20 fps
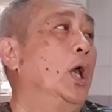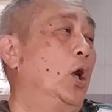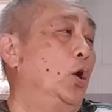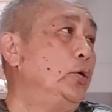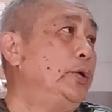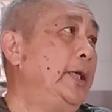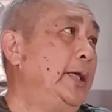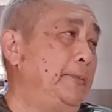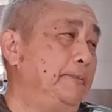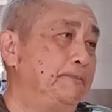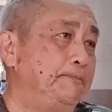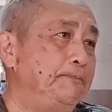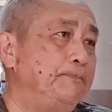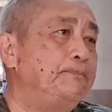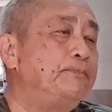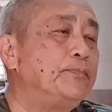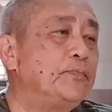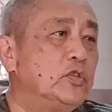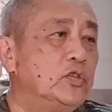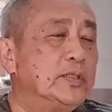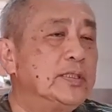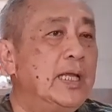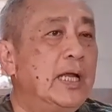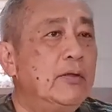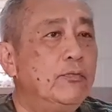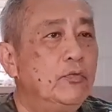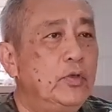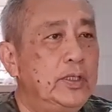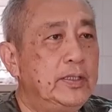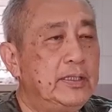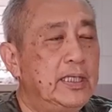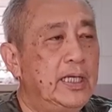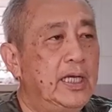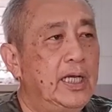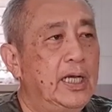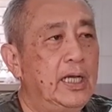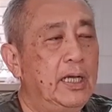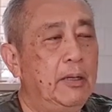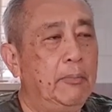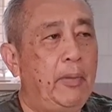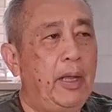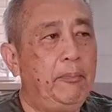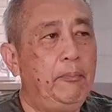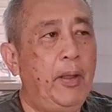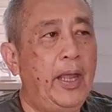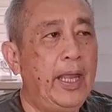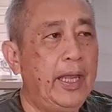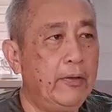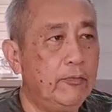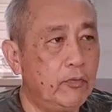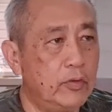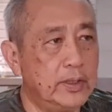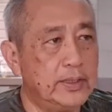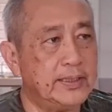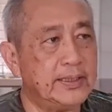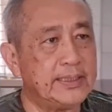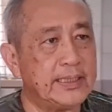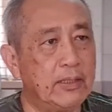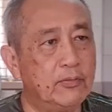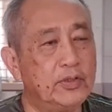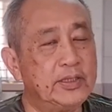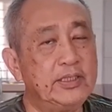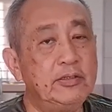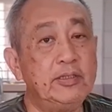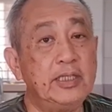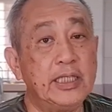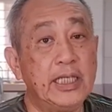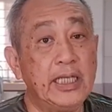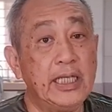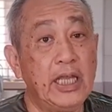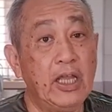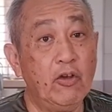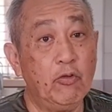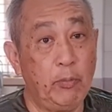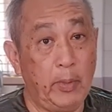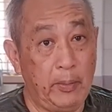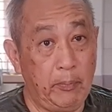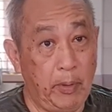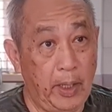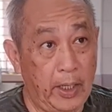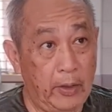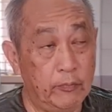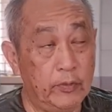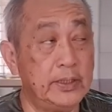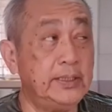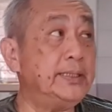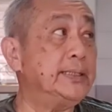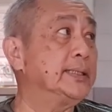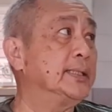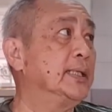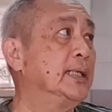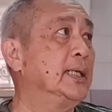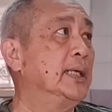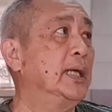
Okay. To start with, my parents, I was still taking care of my parents,